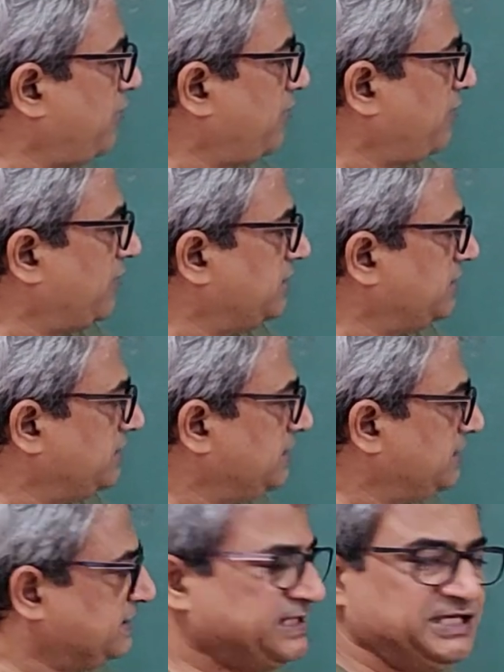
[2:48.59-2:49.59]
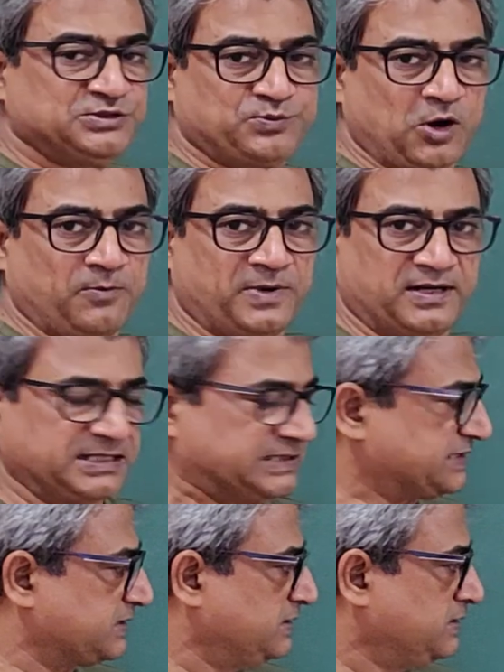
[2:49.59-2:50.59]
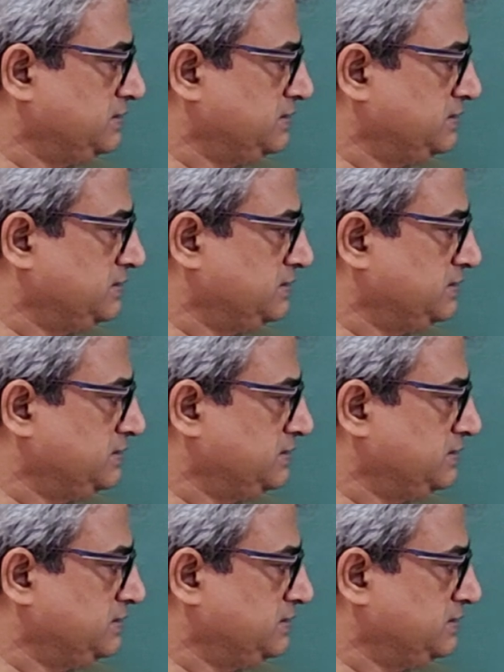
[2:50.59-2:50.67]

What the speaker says: by one these properties